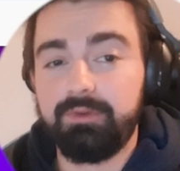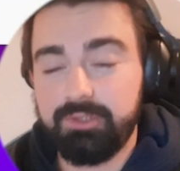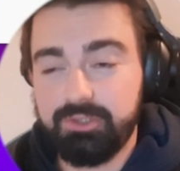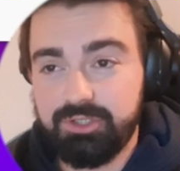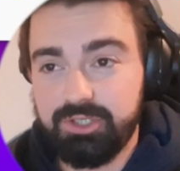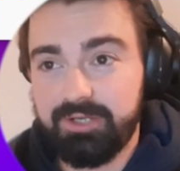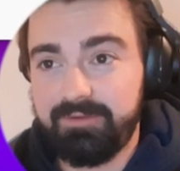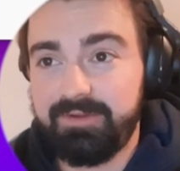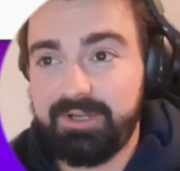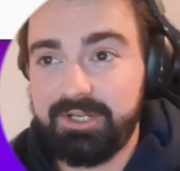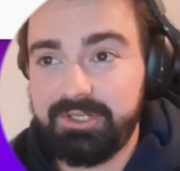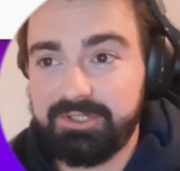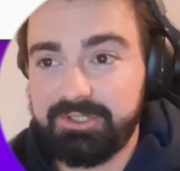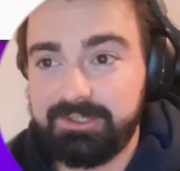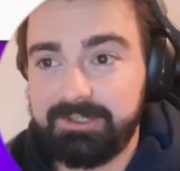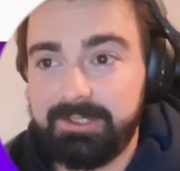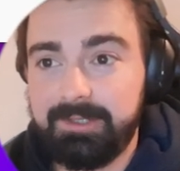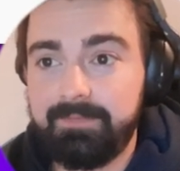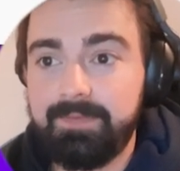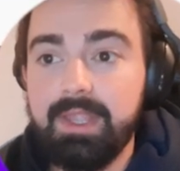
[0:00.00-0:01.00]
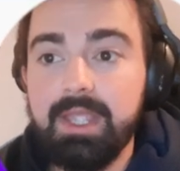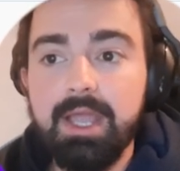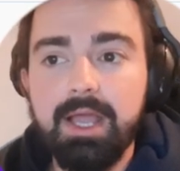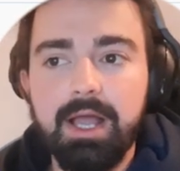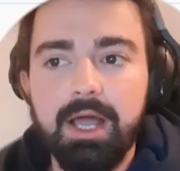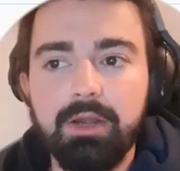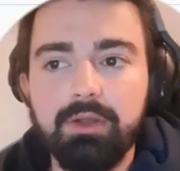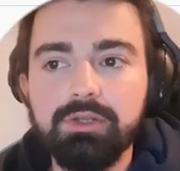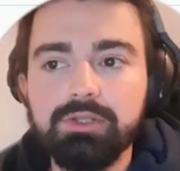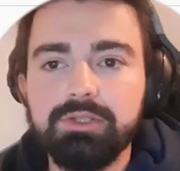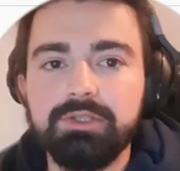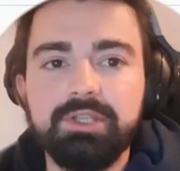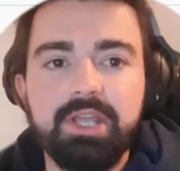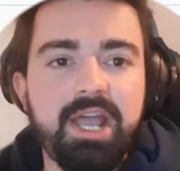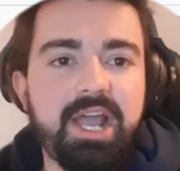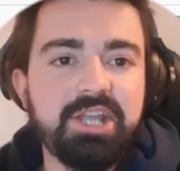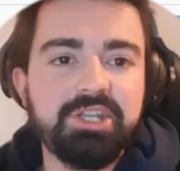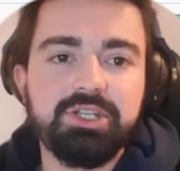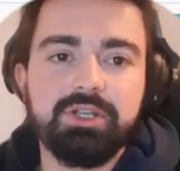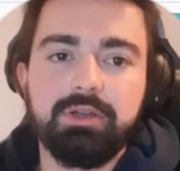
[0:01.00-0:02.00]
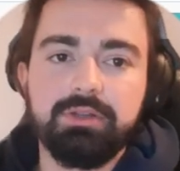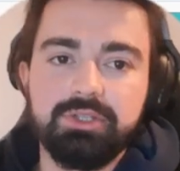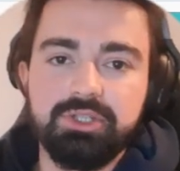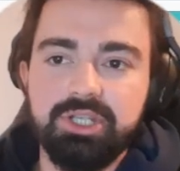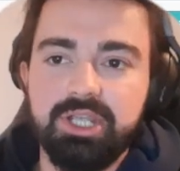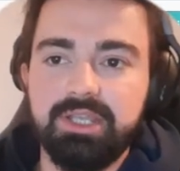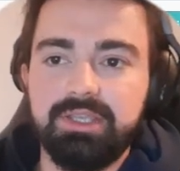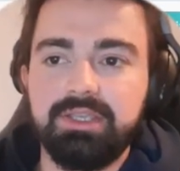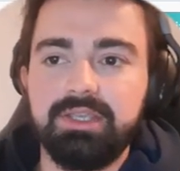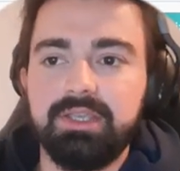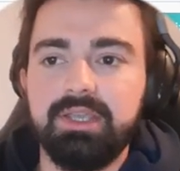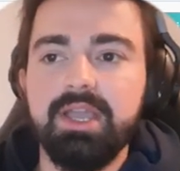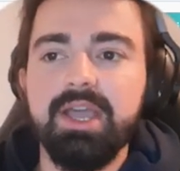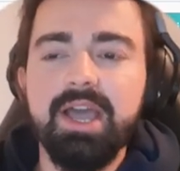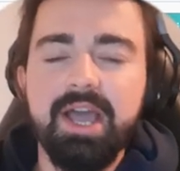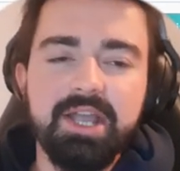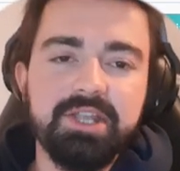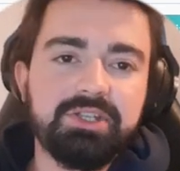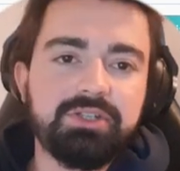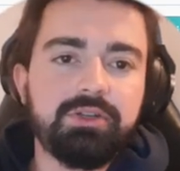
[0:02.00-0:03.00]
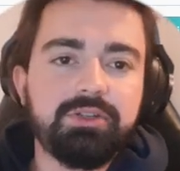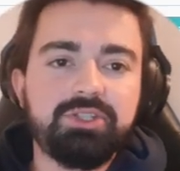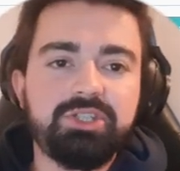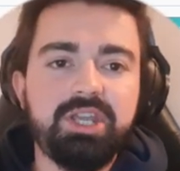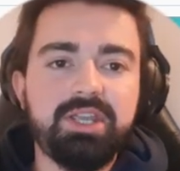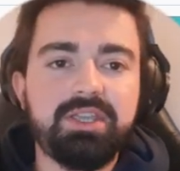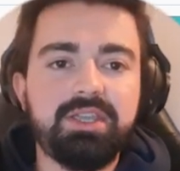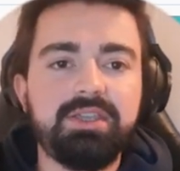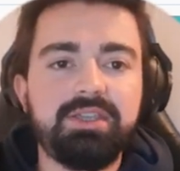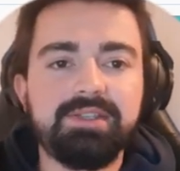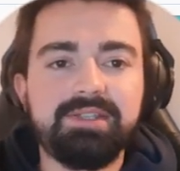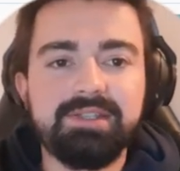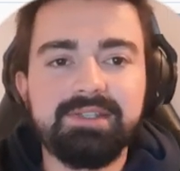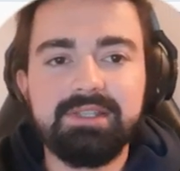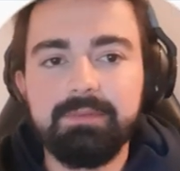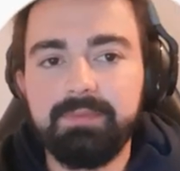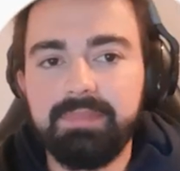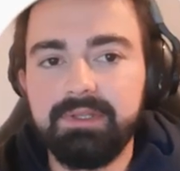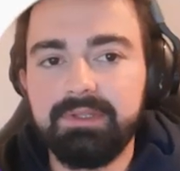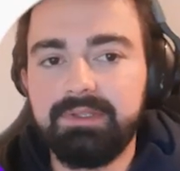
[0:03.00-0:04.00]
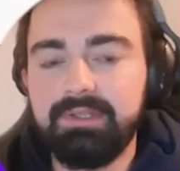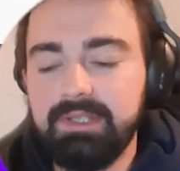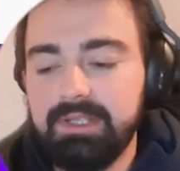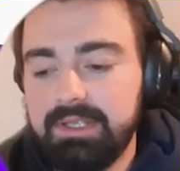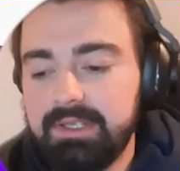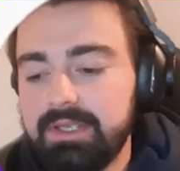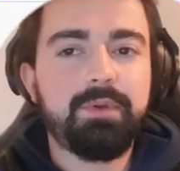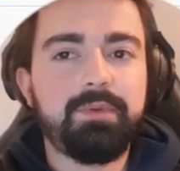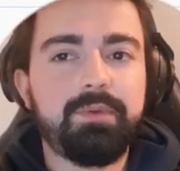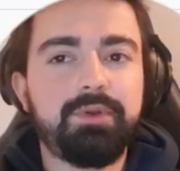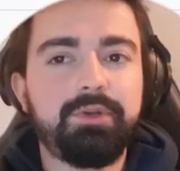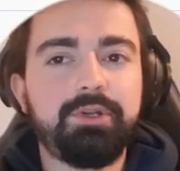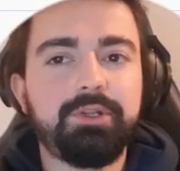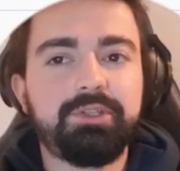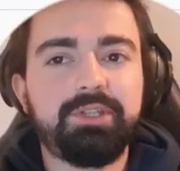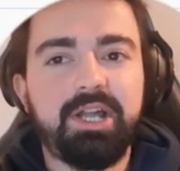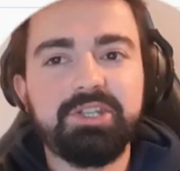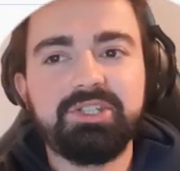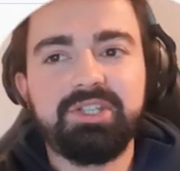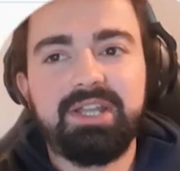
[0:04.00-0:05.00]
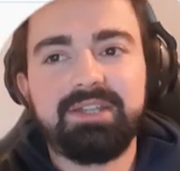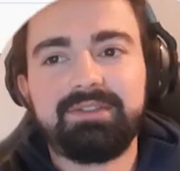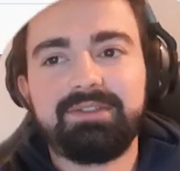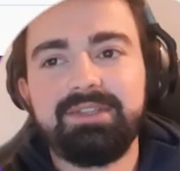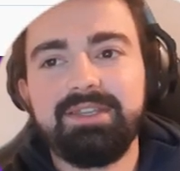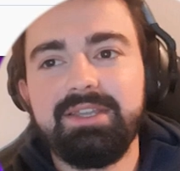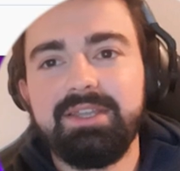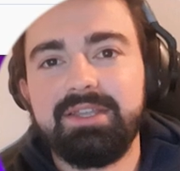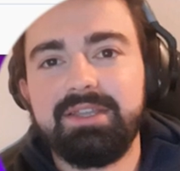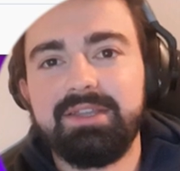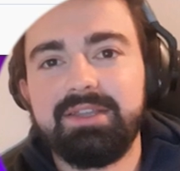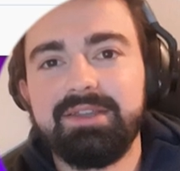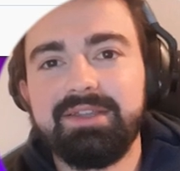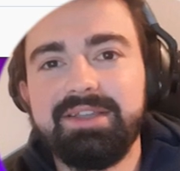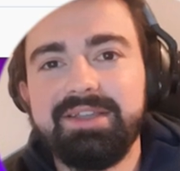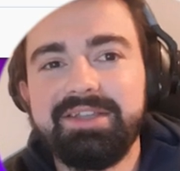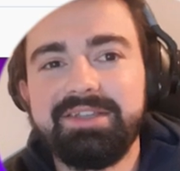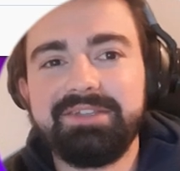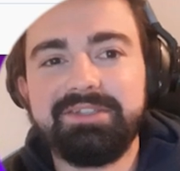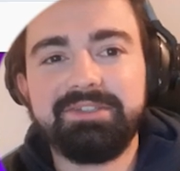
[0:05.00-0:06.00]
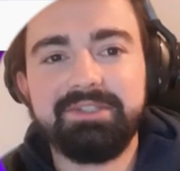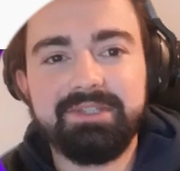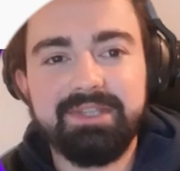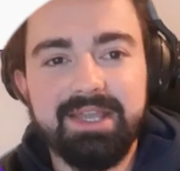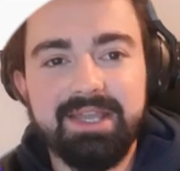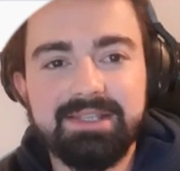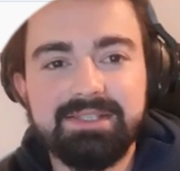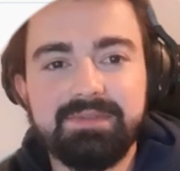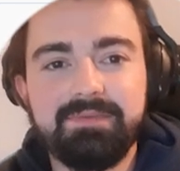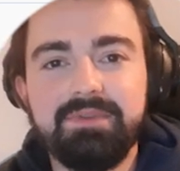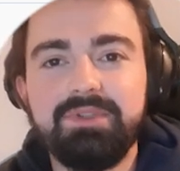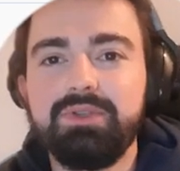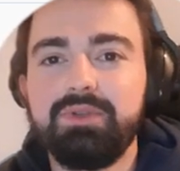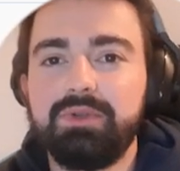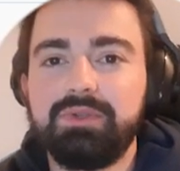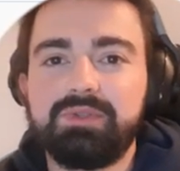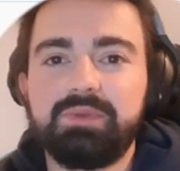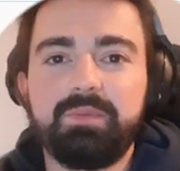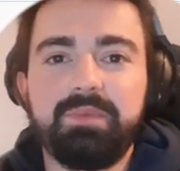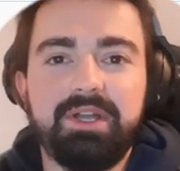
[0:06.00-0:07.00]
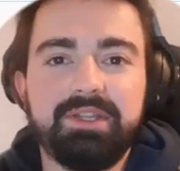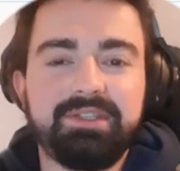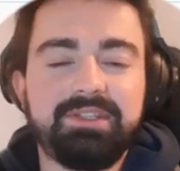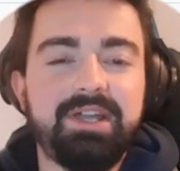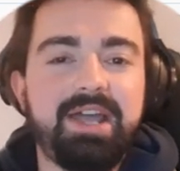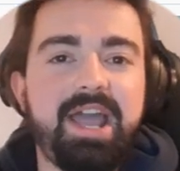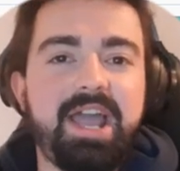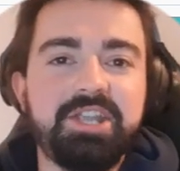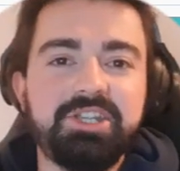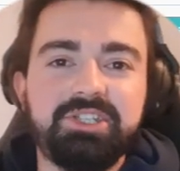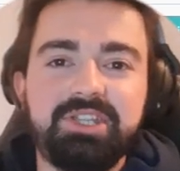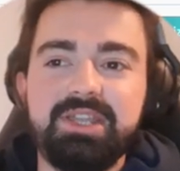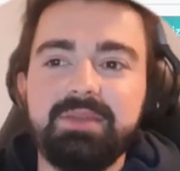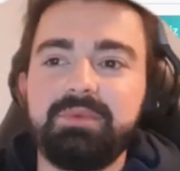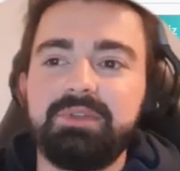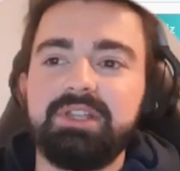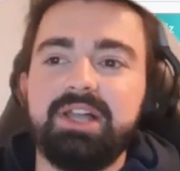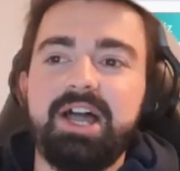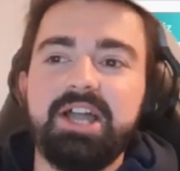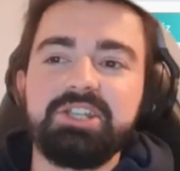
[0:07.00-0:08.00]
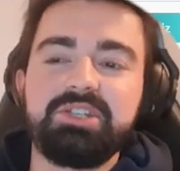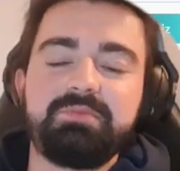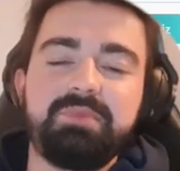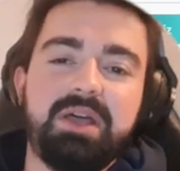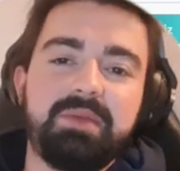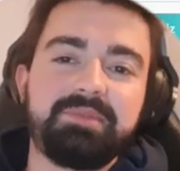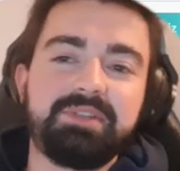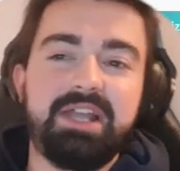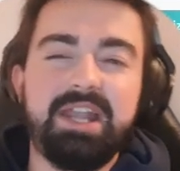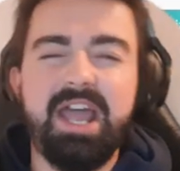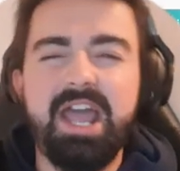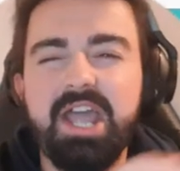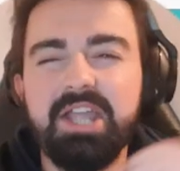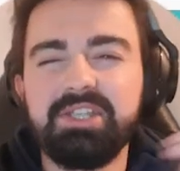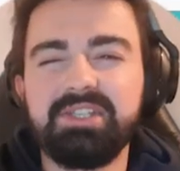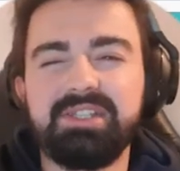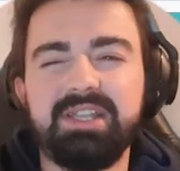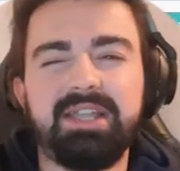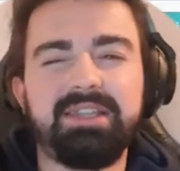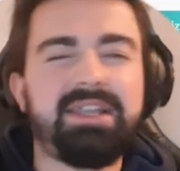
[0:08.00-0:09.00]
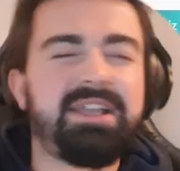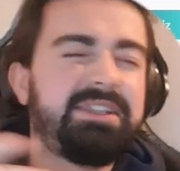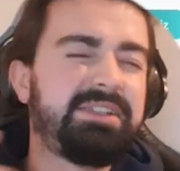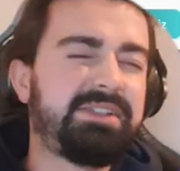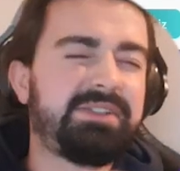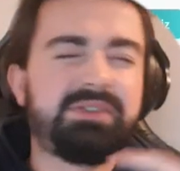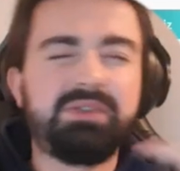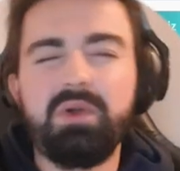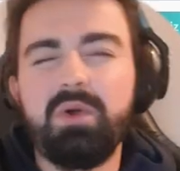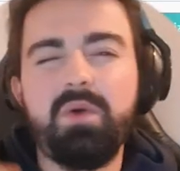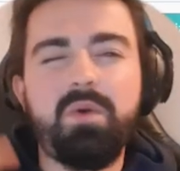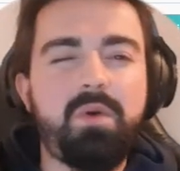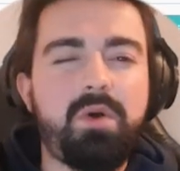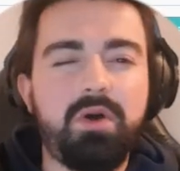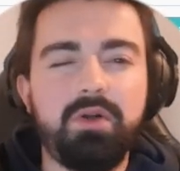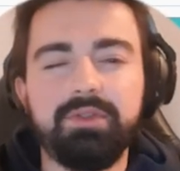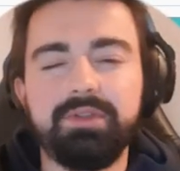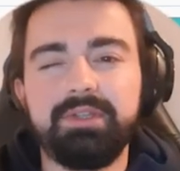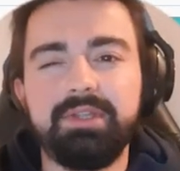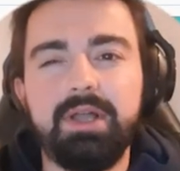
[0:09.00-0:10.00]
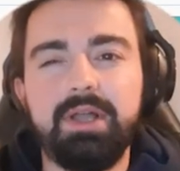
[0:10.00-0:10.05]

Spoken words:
the Java actually. And also the hashcode checking. Hashcode checking is a simple thing. We're gonna touch that thing in the next videos, but the hash table, hash maps, and hash set, and so on,